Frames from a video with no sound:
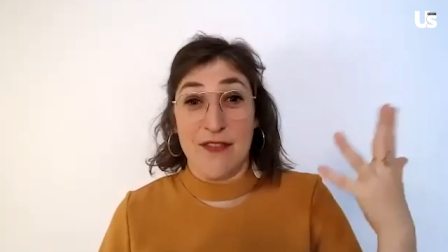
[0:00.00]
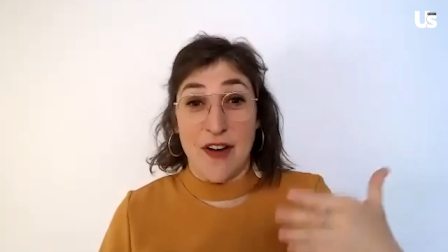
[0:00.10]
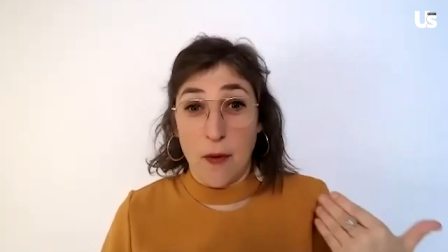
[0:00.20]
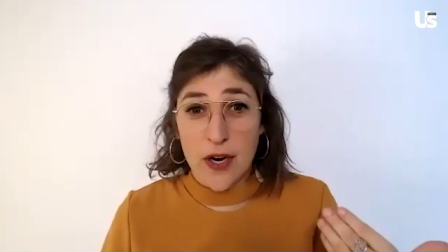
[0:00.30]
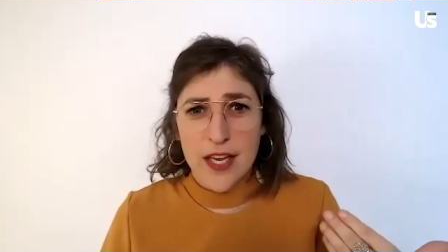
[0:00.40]
I
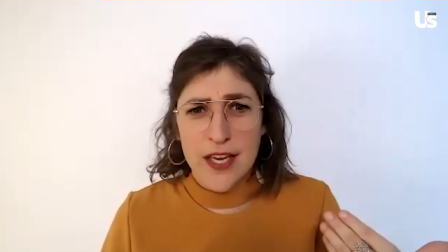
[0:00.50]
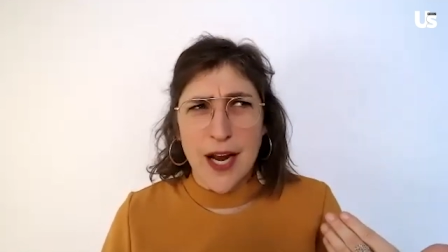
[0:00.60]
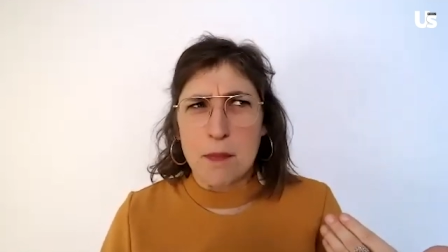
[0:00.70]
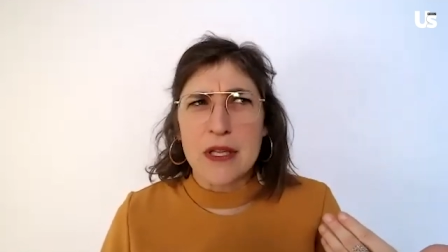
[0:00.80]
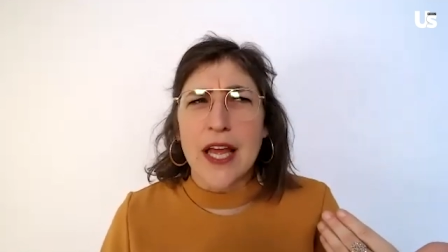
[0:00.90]
were a kid, I'd
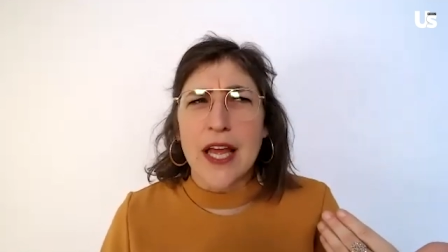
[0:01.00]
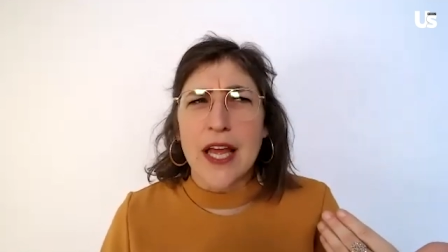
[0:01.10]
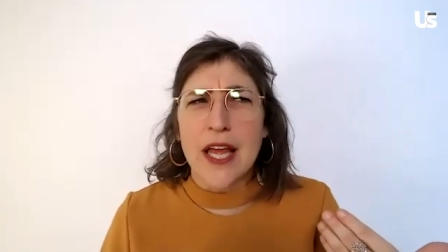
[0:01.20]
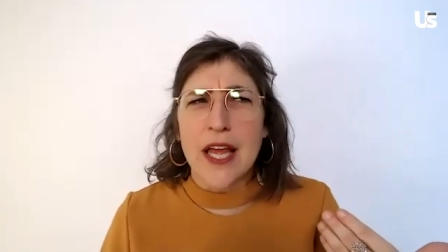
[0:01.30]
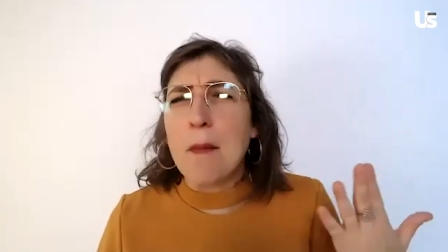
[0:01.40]
be like,
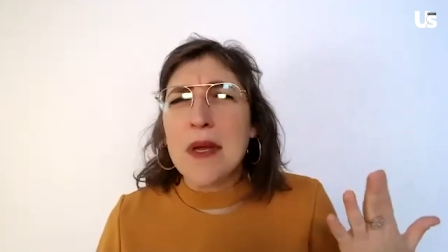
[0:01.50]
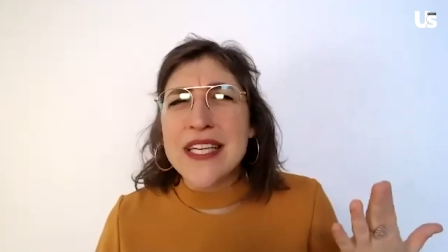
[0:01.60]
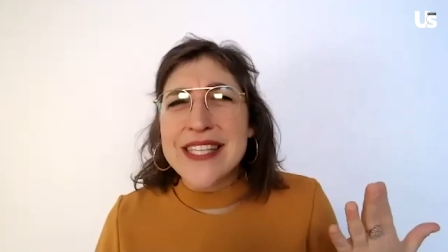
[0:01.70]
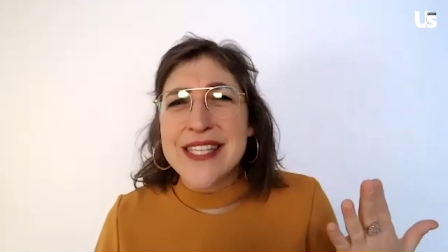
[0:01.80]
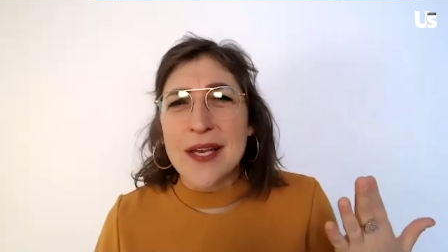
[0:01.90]
I'm gonna
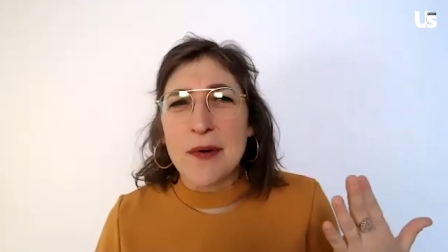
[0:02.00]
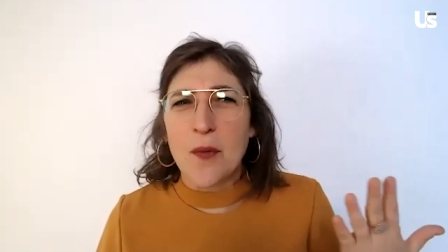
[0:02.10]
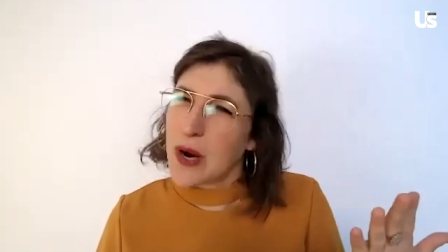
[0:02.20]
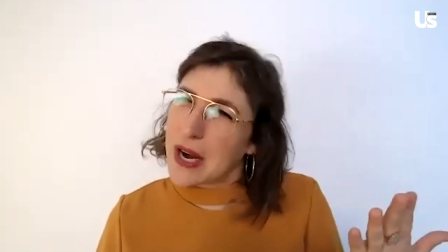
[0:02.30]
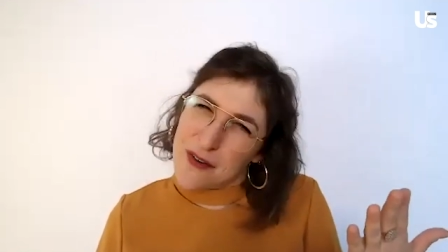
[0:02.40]

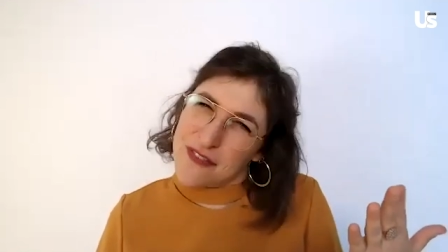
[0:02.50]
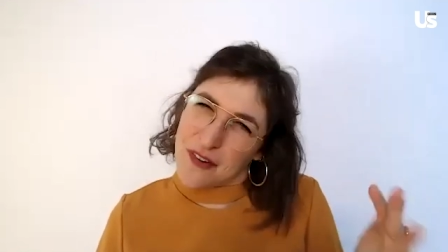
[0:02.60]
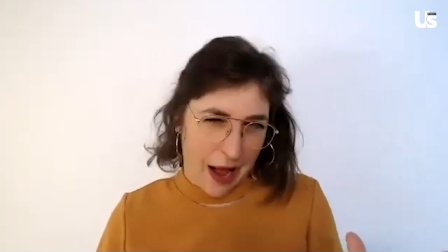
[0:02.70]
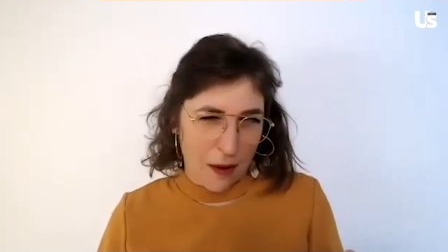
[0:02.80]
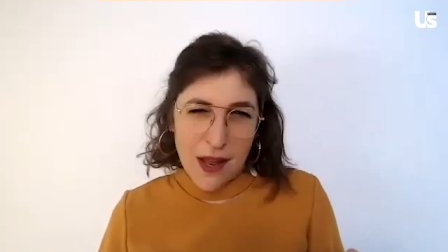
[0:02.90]
sit where
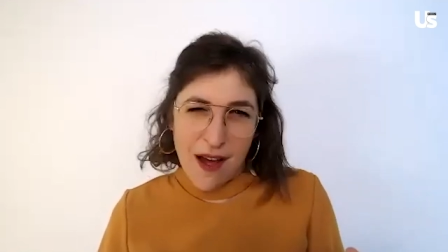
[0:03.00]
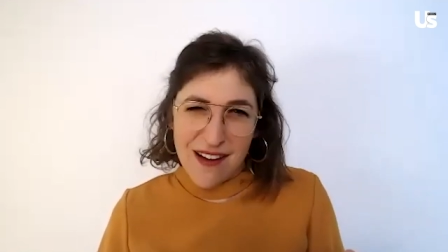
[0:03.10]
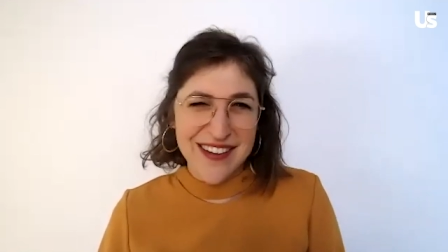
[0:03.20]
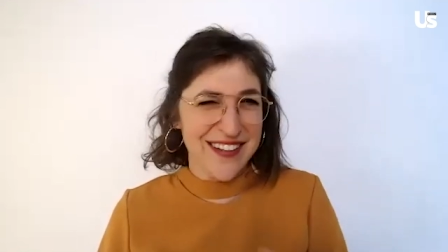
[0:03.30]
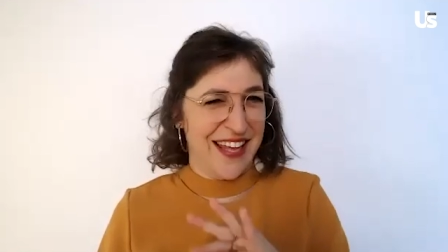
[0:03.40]
for how
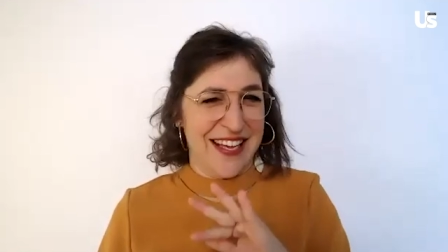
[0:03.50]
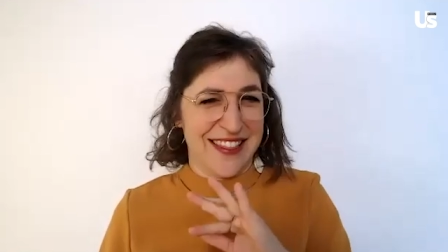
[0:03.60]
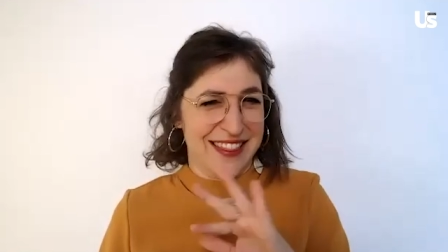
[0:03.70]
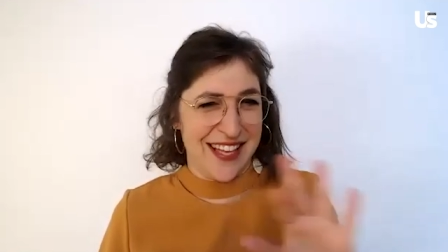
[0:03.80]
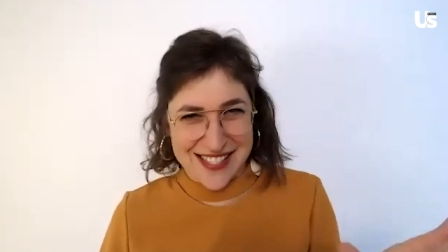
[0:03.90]
long? Like,
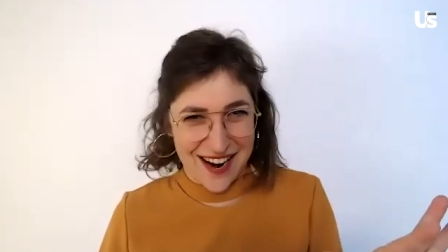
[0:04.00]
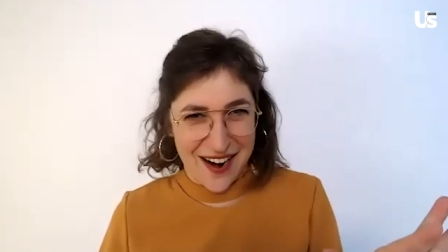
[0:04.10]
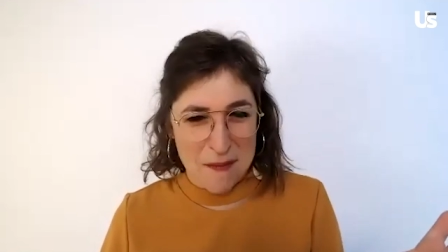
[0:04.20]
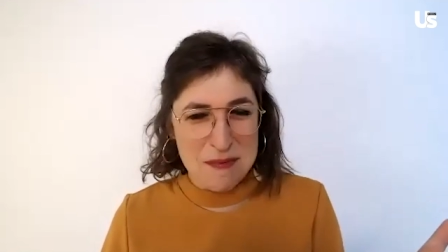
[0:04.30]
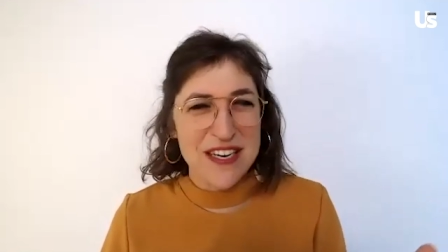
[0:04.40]
that's
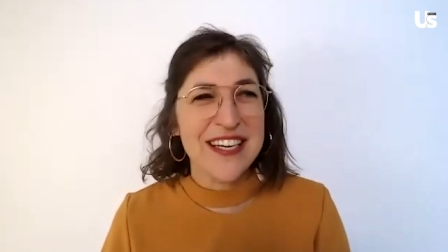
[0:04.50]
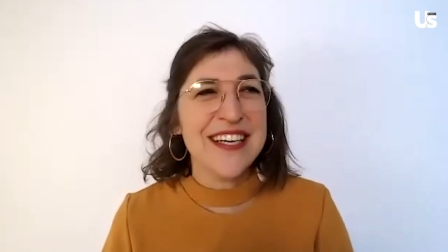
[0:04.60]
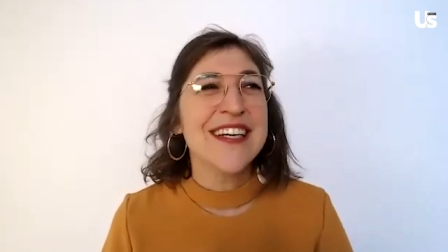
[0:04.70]
not happening.